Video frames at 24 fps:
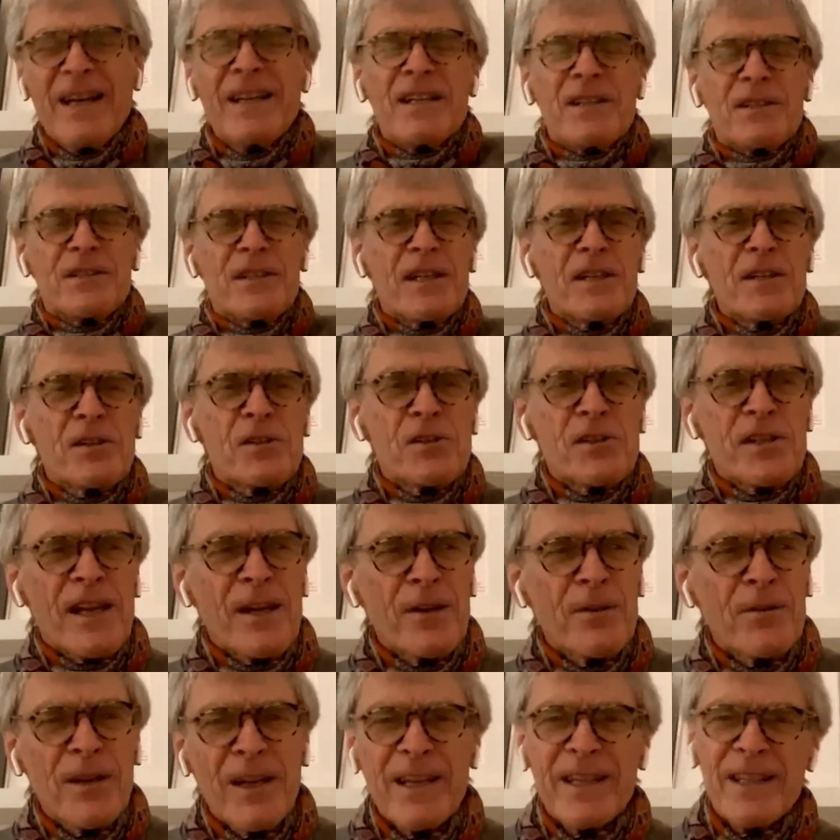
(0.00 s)
And it didn't
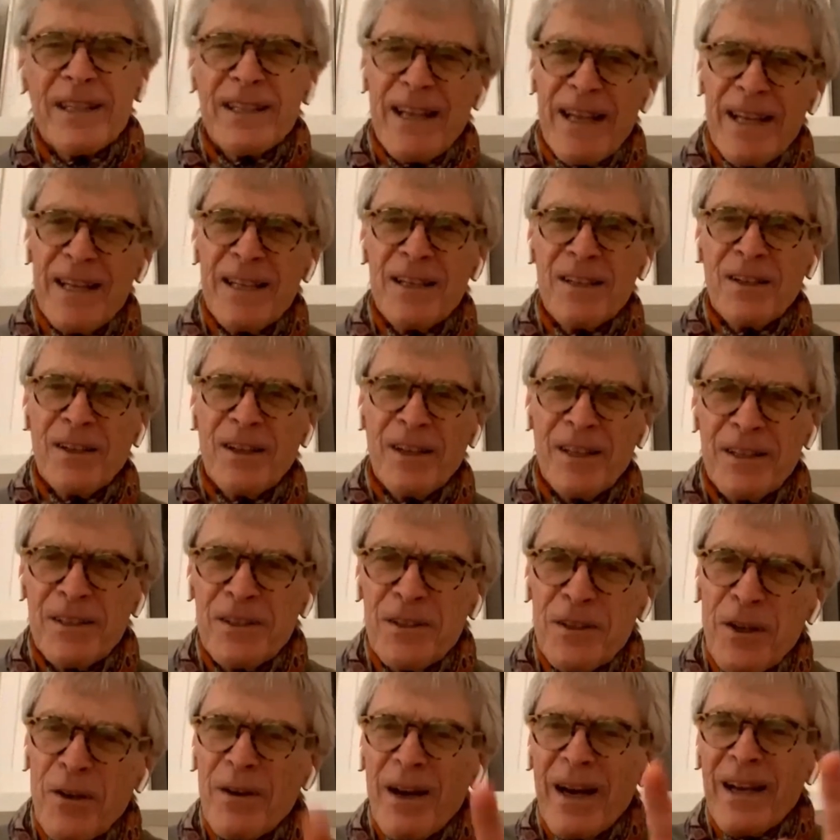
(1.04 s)
sound like an end line.
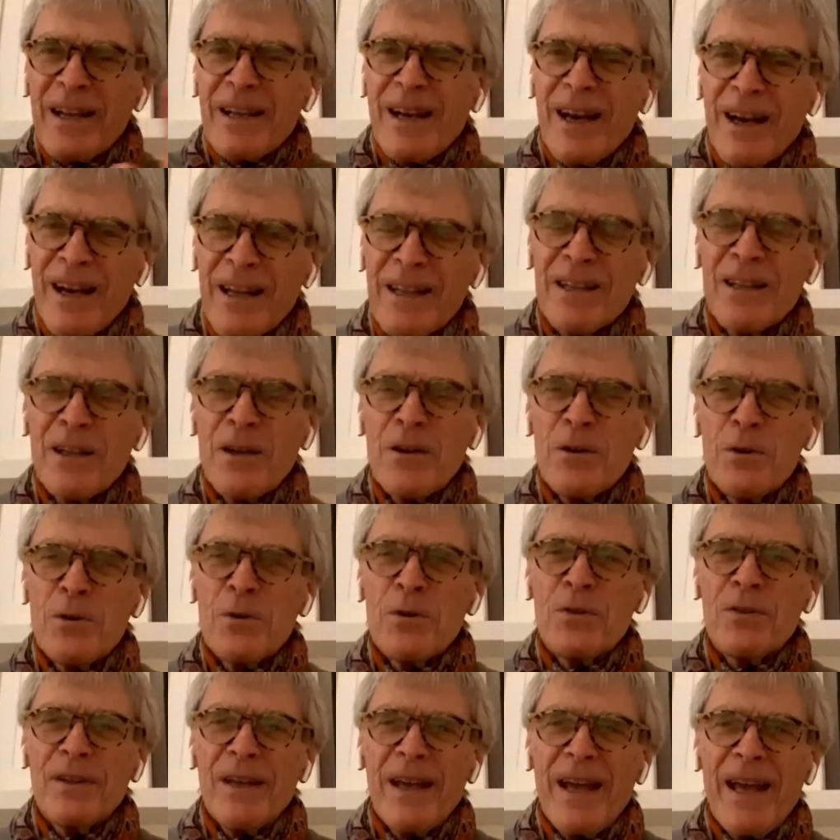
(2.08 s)
You know, I
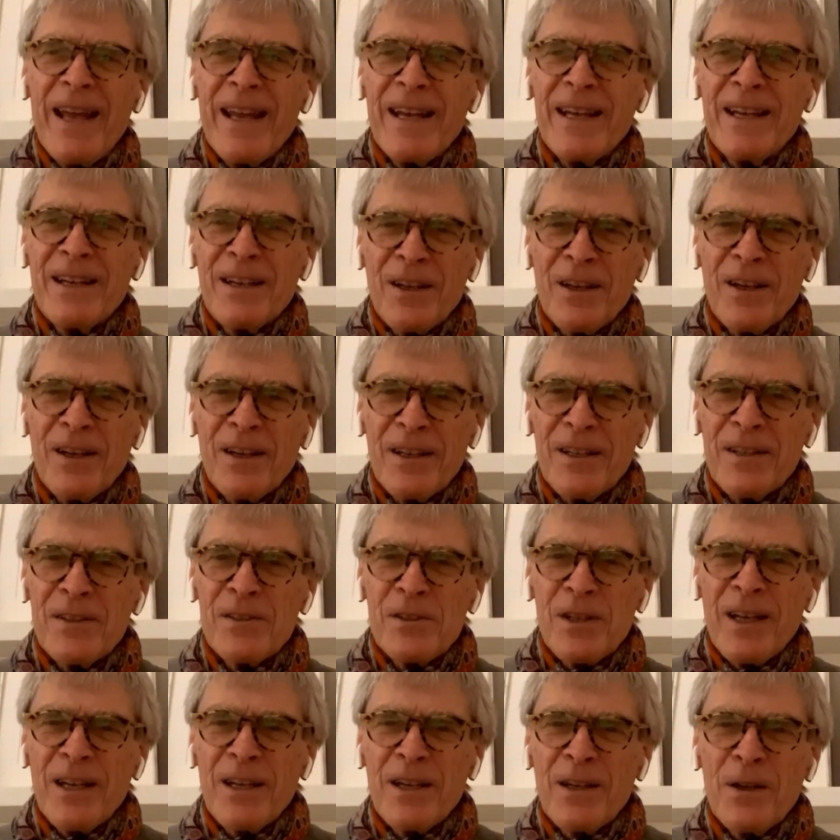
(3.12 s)
loathe end
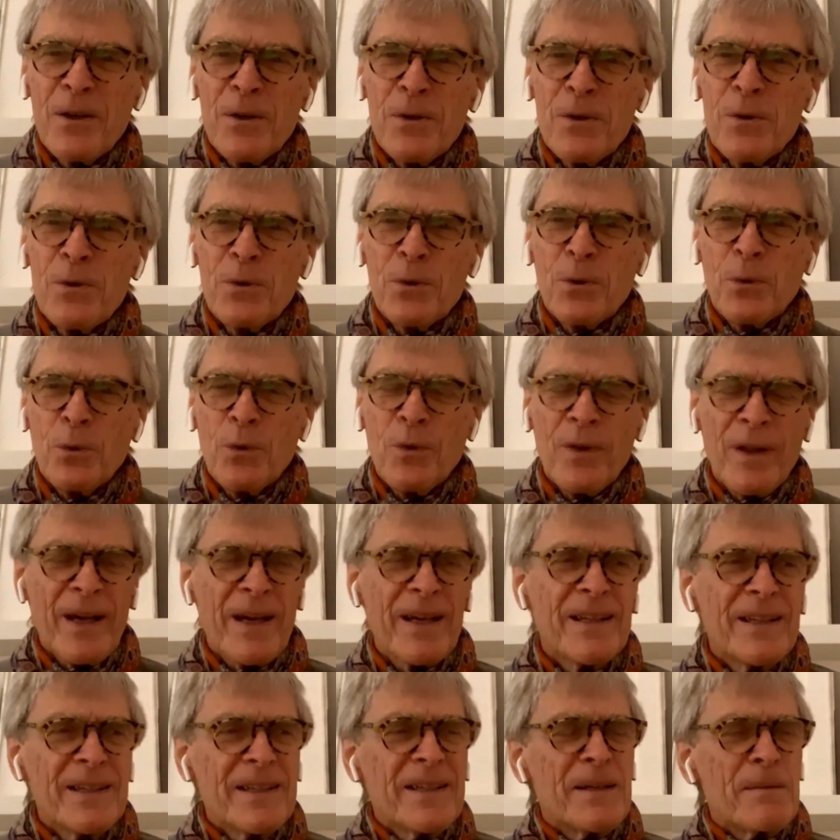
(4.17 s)
lines. I loathe all
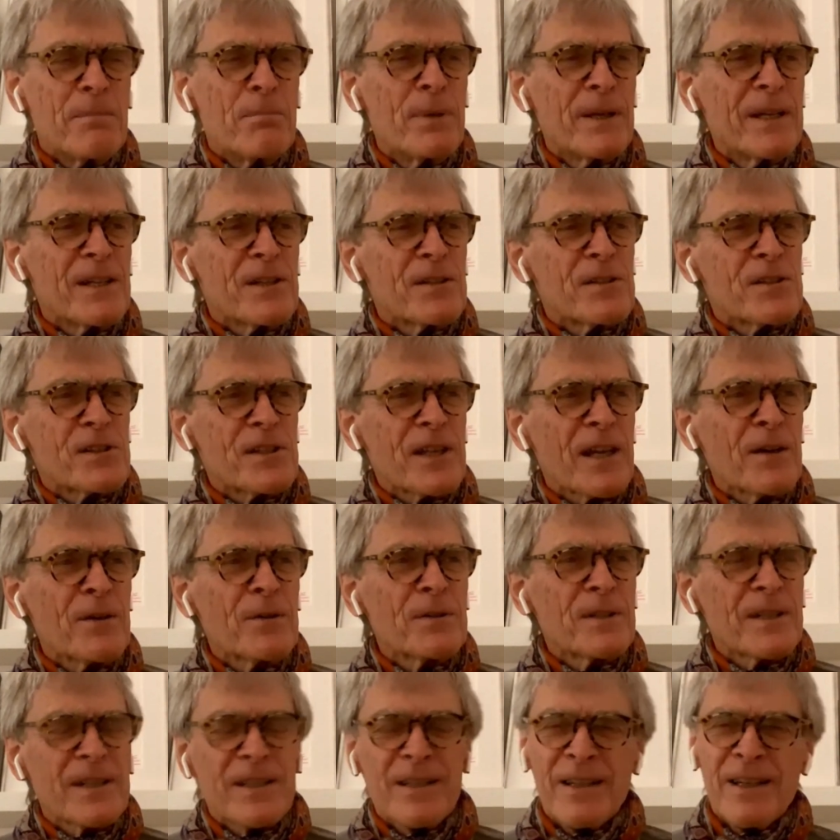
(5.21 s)
that. But it
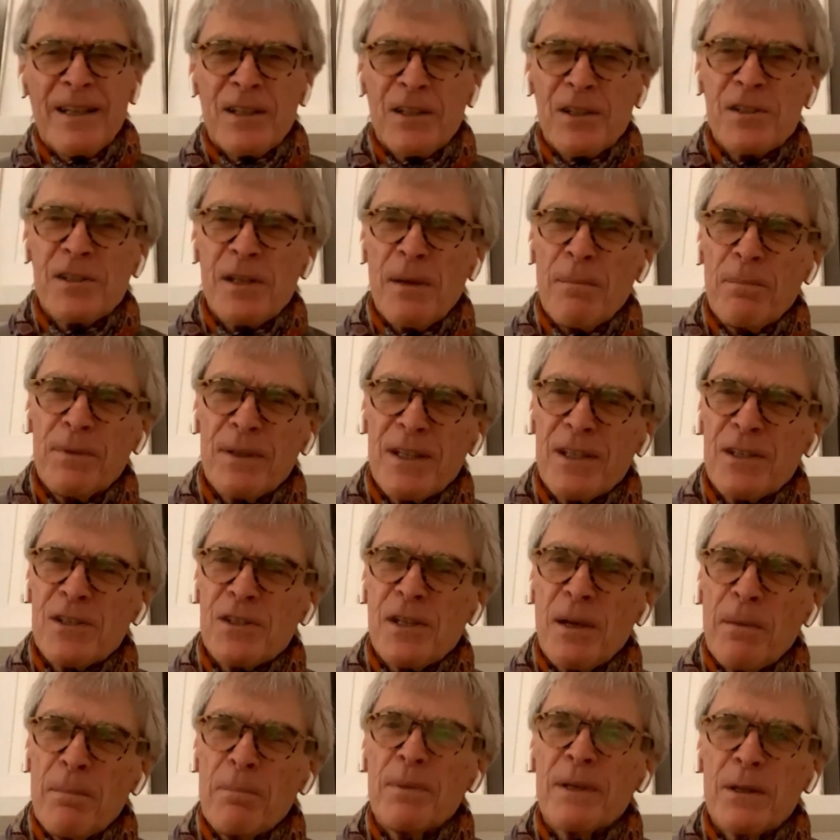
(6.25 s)
sounded like something
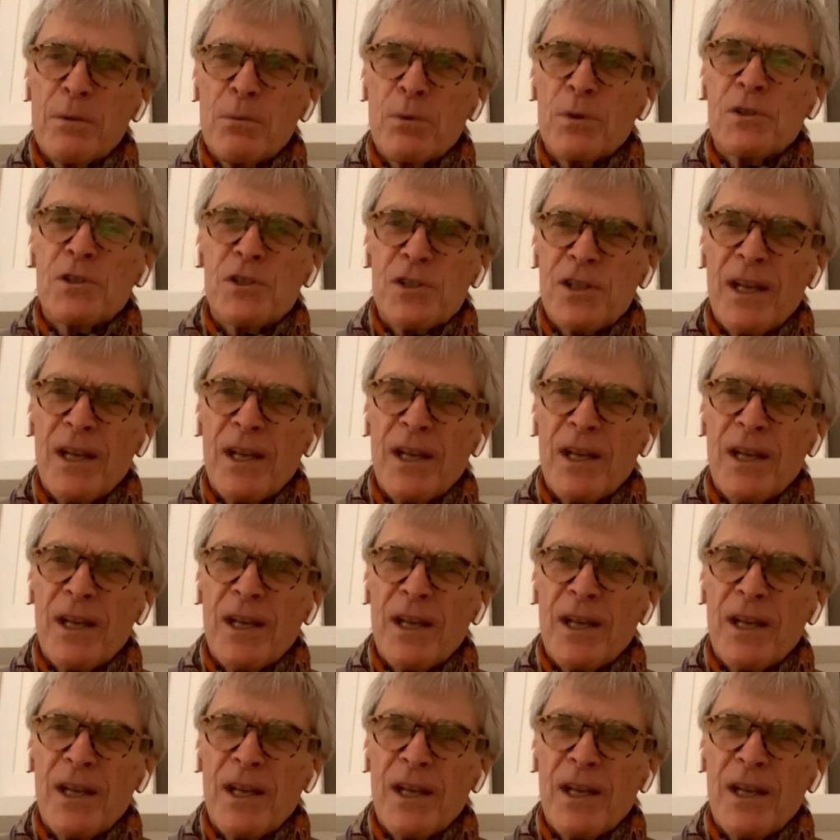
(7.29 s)
somebody would